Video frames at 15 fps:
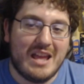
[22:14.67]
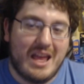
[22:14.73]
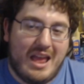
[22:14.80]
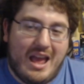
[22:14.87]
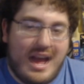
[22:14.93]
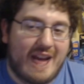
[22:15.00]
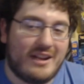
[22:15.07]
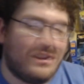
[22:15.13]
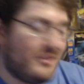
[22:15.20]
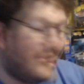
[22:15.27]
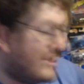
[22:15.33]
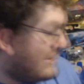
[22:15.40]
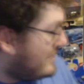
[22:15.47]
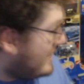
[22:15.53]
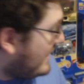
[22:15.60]
I don't
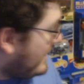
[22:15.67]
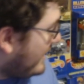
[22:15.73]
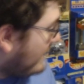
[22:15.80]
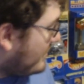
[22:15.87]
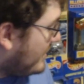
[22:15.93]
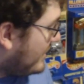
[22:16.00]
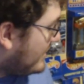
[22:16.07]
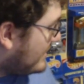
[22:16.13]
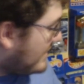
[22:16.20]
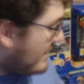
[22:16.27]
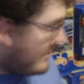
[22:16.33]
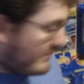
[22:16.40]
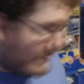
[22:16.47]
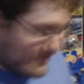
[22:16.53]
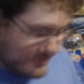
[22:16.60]
know. I like weird
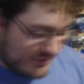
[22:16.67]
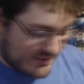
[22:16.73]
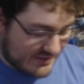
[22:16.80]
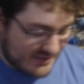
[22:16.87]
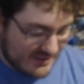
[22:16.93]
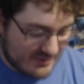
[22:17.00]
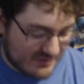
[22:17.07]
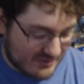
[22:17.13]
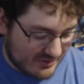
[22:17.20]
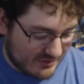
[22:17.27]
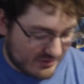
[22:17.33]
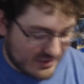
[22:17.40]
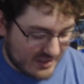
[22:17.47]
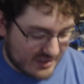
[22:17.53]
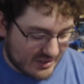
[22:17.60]
stuff on the PlayStation 2.
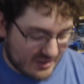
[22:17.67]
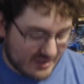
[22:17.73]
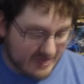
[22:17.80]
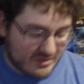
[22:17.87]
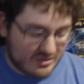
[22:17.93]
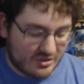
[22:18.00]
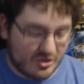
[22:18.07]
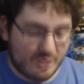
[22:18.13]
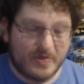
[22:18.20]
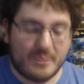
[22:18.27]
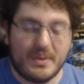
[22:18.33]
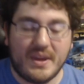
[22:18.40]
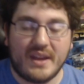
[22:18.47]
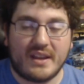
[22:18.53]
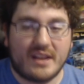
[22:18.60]
Super
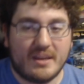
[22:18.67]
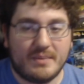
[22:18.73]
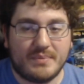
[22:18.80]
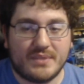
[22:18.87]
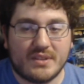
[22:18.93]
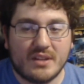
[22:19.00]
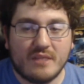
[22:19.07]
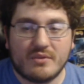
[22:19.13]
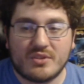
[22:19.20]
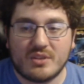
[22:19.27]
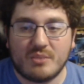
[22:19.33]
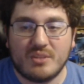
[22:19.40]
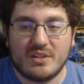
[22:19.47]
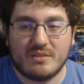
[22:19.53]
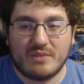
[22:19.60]
Pickups. For some
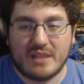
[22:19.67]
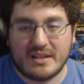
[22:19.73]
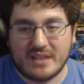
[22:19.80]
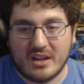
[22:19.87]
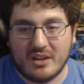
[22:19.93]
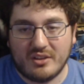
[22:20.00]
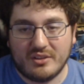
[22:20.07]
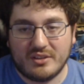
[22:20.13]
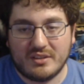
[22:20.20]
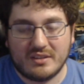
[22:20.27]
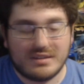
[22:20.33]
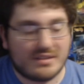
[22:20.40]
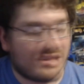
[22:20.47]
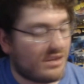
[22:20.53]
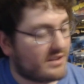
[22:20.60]
reason, when I saw
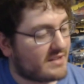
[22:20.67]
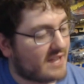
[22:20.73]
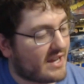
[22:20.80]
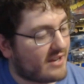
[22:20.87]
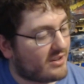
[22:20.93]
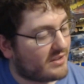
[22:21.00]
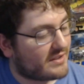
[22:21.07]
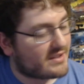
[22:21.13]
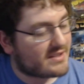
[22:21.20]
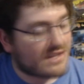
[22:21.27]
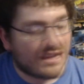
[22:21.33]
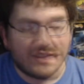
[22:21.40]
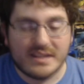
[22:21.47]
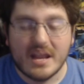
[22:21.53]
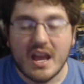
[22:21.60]
the title on the side of
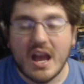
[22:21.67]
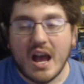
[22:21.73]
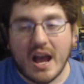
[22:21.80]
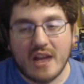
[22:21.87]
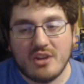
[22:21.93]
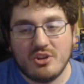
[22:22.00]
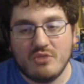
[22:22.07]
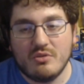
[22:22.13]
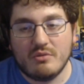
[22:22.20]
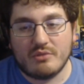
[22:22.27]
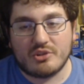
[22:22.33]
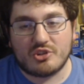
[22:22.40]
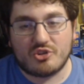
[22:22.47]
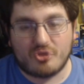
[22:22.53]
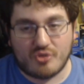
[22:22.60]
this, I knew it
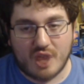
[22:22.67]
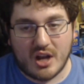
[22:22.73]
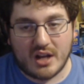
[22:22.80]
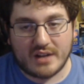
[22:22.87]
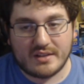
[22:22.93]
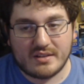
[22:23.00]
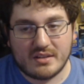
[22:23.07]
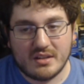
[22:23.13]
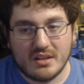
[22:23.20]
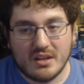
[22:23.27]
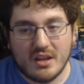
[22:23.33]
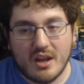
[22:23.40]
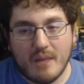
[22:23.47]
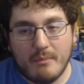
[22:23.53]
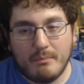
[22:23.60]
was trucks,
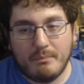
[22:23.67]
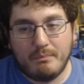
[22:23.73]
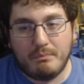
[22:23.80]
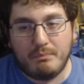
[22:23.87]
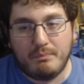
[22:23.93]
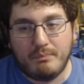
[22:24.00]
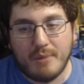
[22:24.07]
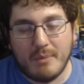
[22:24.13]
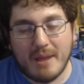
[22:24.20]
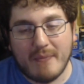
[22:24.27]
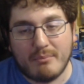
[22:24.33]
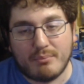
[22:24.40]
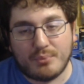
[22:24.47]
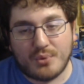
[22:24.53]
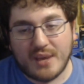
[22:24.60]
but my
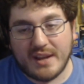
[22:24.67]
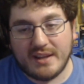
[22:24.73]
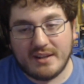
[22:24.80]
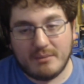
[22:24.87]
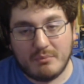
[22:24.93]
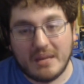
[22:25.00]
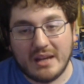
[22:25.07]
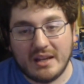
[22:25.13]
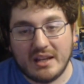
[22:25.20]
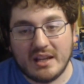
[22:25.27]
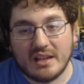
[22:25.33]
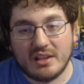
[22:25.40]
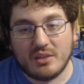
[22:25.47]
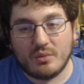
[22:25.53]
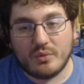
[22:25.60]
brain
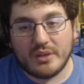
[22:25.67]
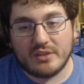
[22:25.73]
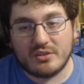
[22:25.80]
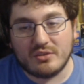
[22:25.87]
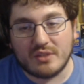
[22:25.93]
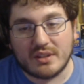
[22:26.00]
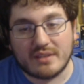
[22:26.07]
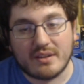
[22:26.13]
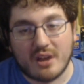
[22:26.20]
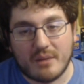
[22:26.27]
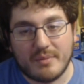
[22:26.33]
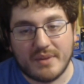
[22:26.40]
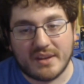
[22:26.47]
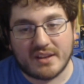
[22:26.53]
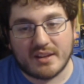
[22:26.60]
immediately went to guitar
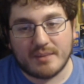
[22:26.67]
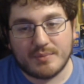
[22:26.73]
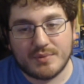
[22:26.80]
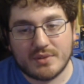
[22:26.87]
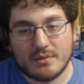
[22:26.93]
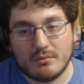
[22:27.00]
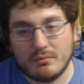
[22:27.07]
pickups.